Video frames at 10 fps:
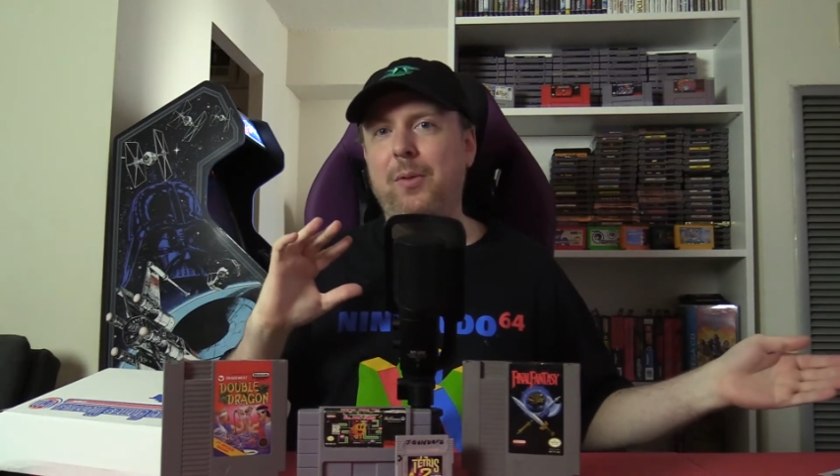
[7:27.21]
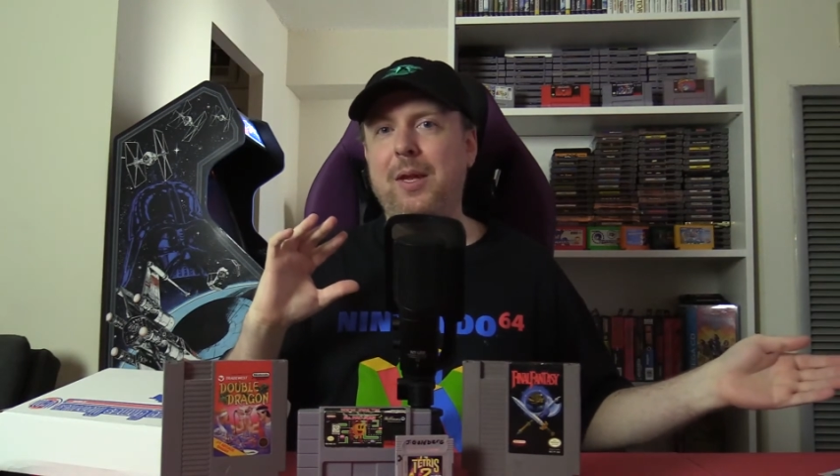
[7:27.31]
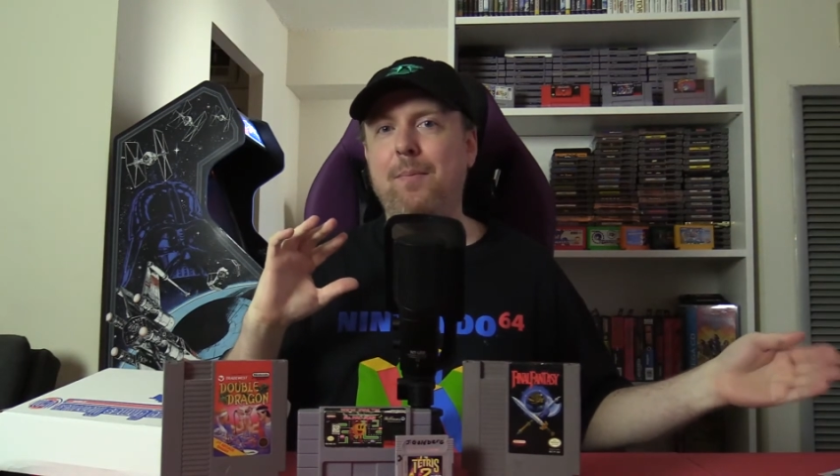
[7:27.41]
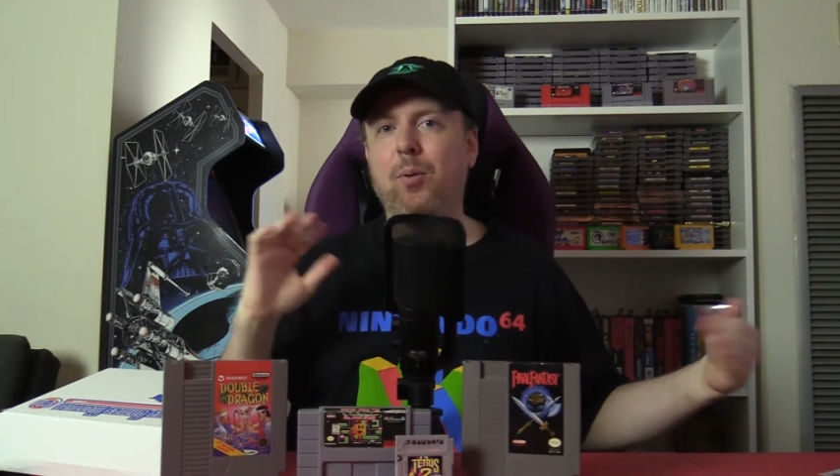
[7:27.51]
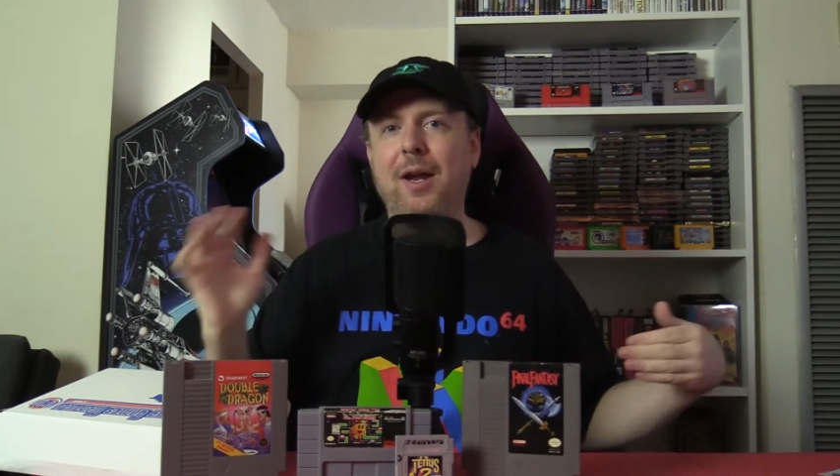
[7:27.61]

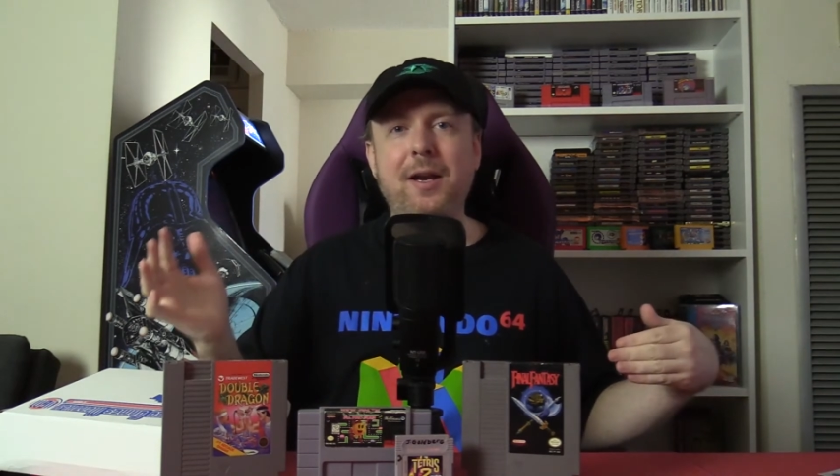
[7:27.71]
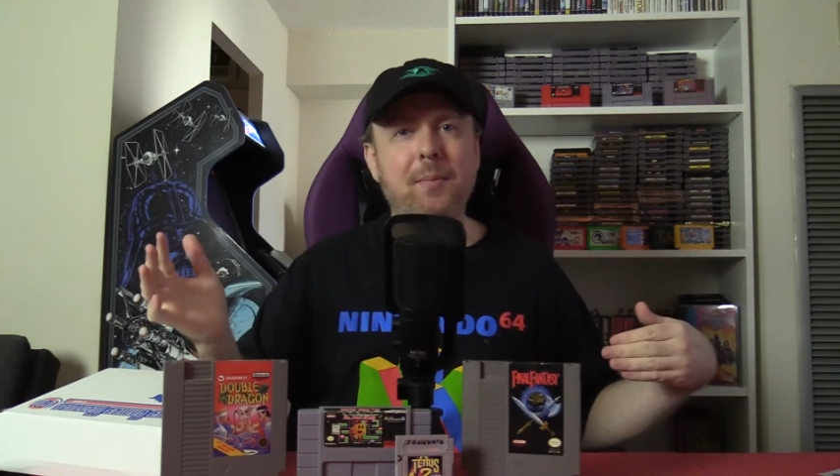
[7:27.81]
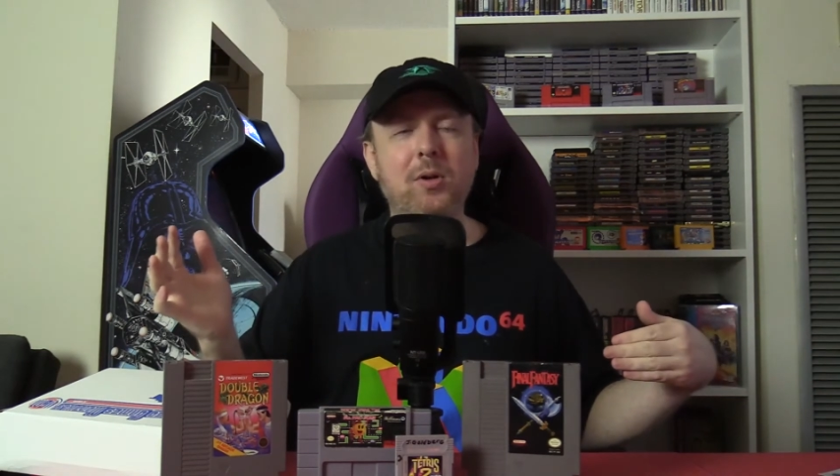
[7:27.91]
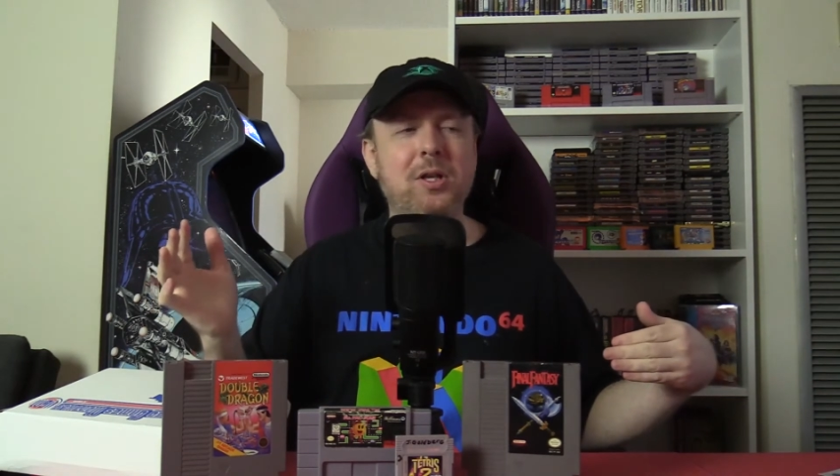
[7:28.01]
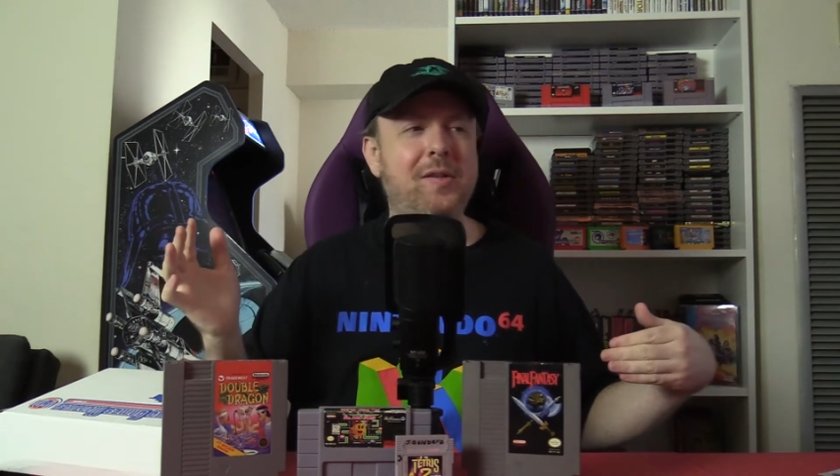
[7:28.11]
Monthly branded
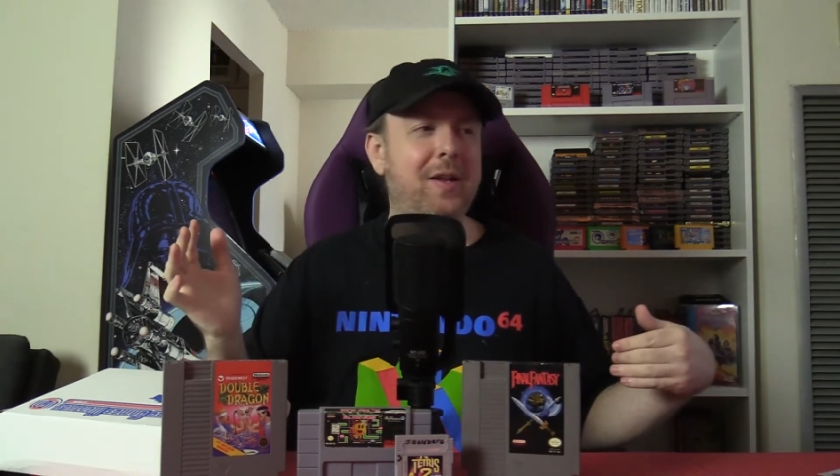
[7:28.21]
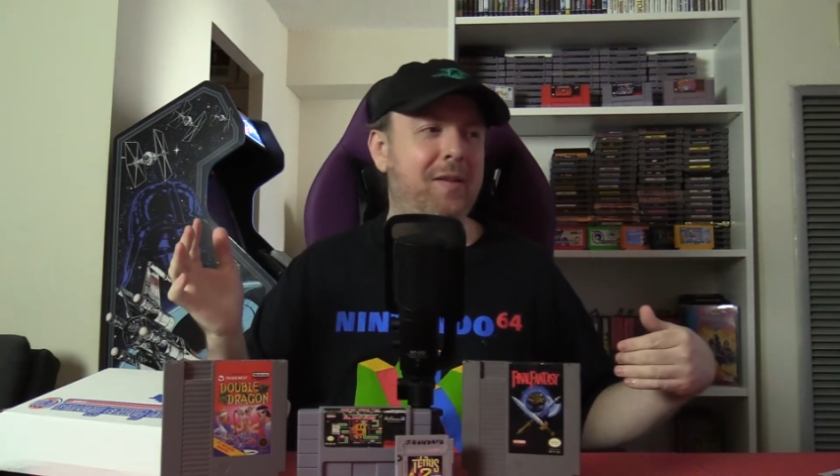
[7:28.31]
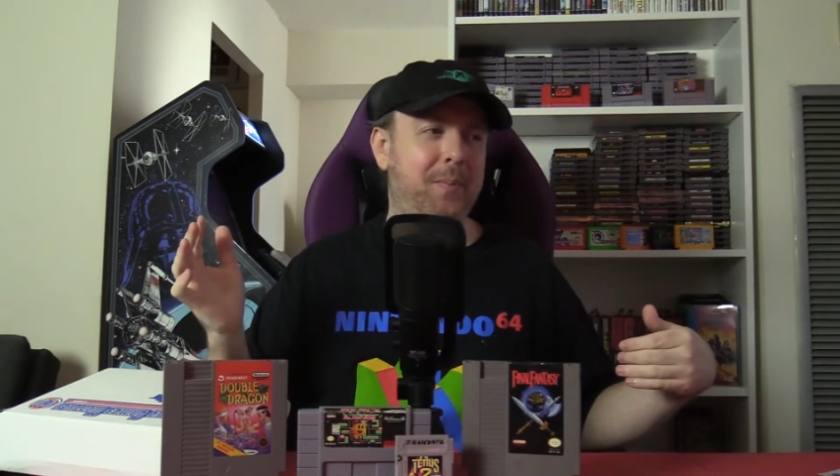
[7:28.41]
merchandise,